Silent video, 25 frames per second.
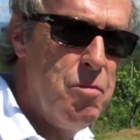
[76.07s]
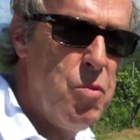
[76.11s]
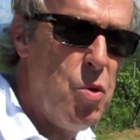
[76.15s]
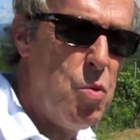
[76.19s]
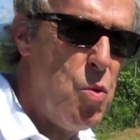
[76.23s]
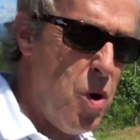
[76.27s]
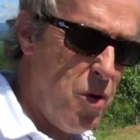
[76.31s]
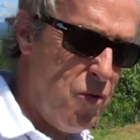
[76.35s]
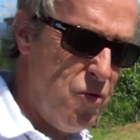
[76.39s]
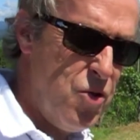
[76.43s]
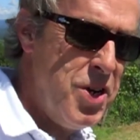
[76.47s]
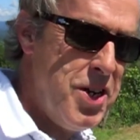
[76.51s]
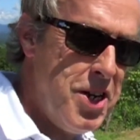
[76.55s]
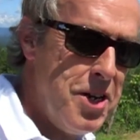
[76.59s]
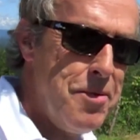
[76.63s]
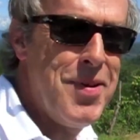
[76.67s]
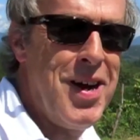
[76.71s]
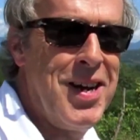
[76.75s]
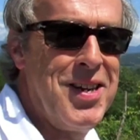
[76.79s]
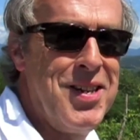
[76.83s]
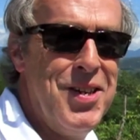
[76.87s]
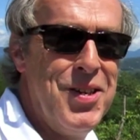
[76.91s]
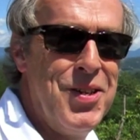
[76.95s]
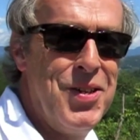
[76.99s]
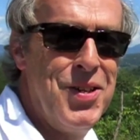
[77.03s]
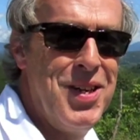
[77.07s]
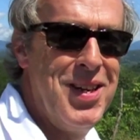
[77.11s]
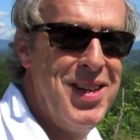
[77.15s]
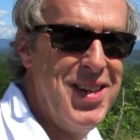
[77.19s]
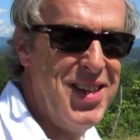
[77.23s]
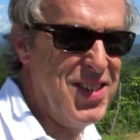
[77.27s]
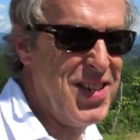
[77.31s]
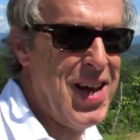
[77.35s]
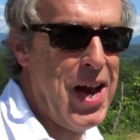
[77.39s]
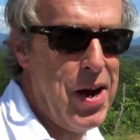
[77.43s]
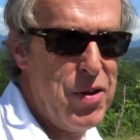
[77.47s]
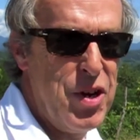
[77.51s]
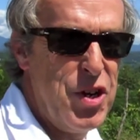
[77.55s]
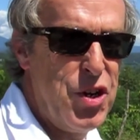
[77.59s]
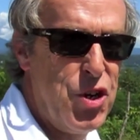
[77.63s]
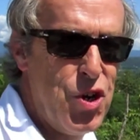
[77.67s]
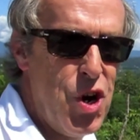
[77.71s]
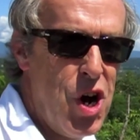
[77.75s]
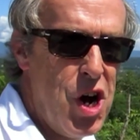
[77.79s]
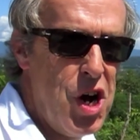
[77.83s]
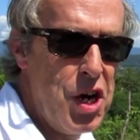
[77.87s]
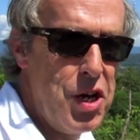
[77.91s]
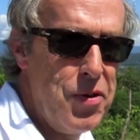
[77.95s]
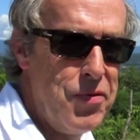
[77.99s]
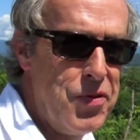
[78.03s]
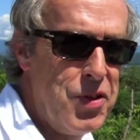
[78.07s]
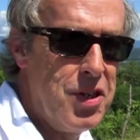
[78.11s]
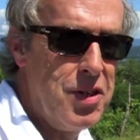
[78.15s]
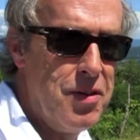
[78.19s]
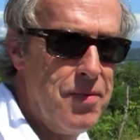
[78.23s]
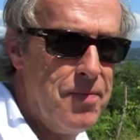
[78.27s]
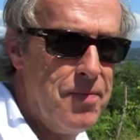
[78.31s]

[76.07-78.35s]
but what really matters is how it drives.